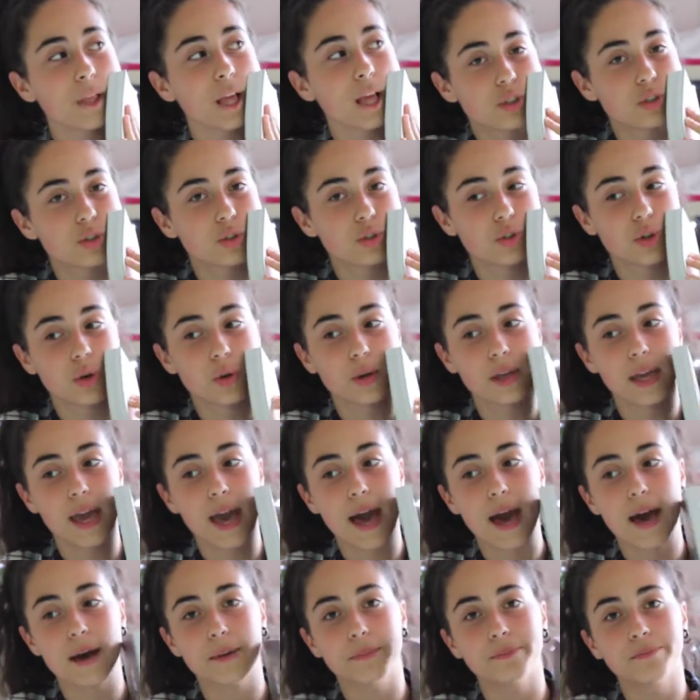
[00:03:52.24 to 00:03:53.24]
So
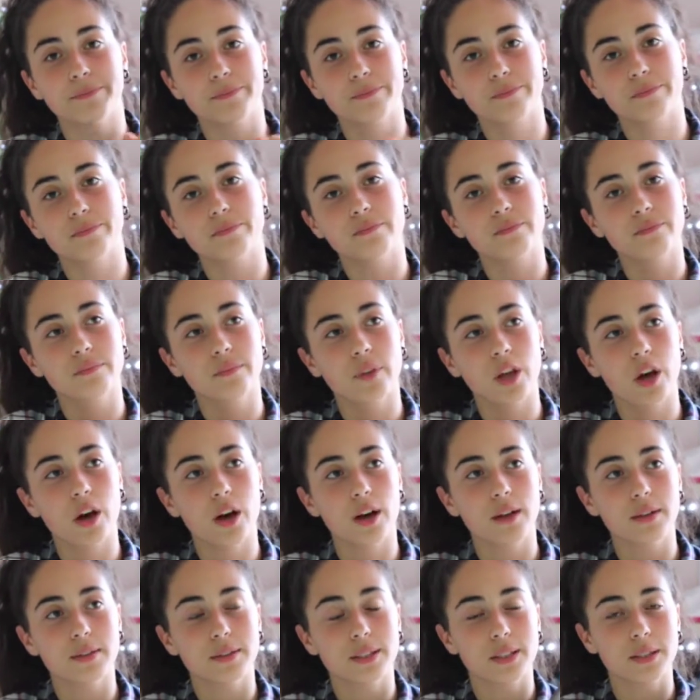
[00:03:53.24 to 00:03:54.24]
yeah,
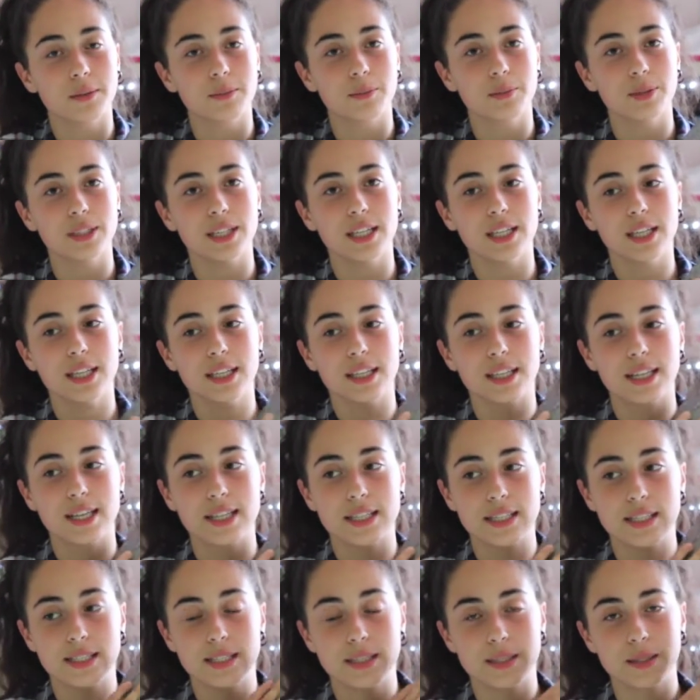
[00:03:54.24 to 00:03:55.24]
not completing
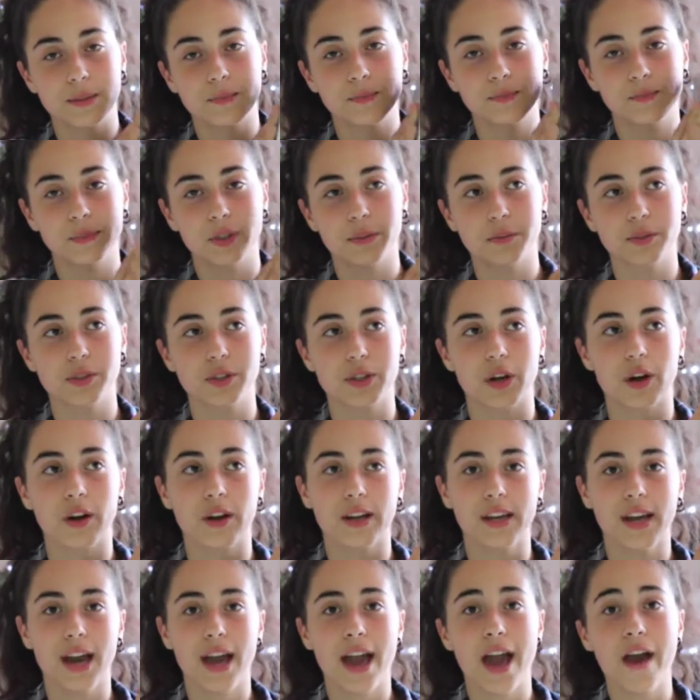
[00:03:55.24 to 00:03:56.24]
this. I'm
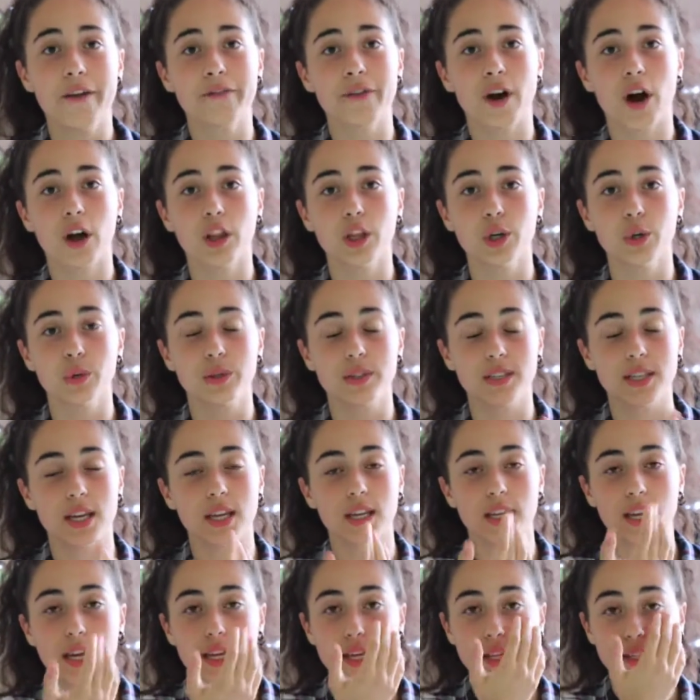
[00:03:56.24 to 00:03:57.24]
sorry. I have Hollow
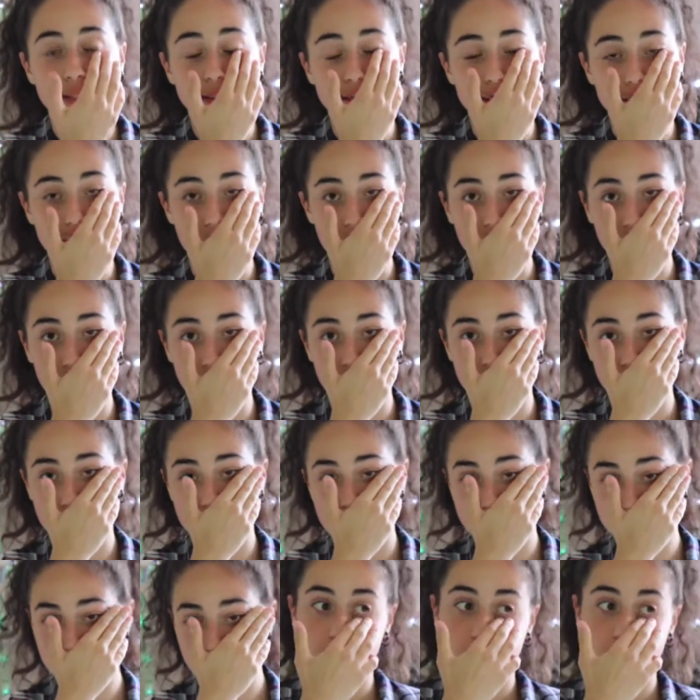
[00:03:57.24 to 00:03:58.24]
City and it's
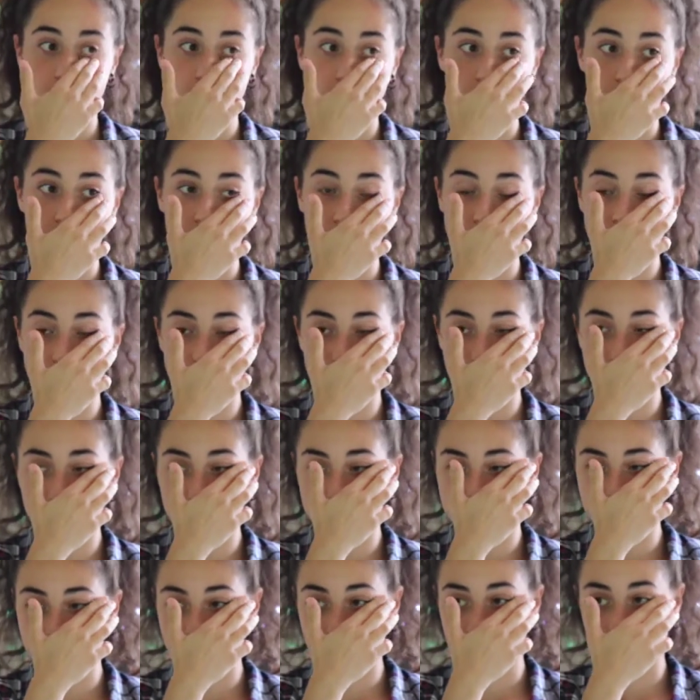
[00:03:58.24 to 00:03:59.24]
signed, so that's kind
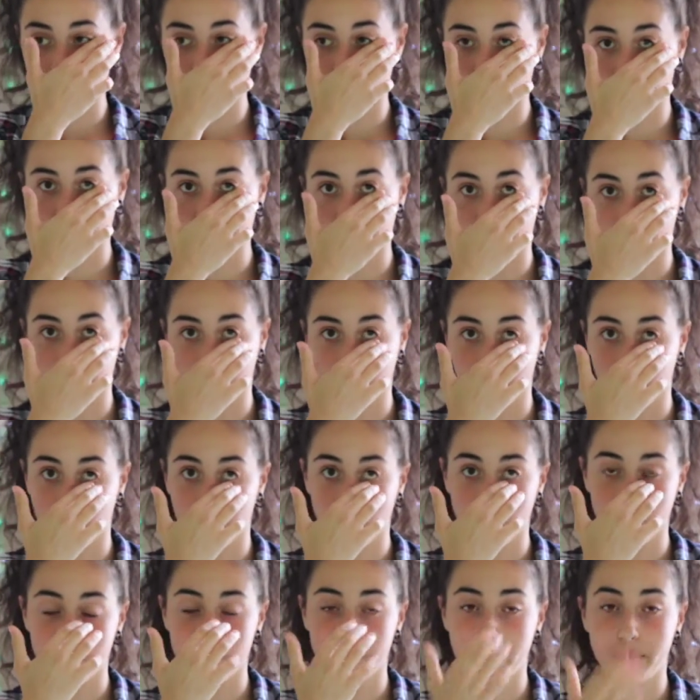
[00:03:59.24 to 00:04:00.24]
of a
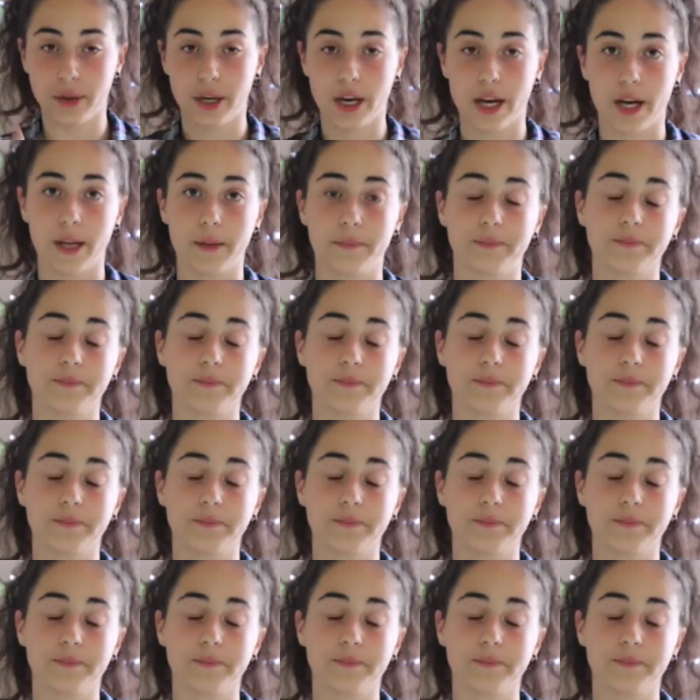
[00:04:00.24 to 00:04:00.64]
bummer, but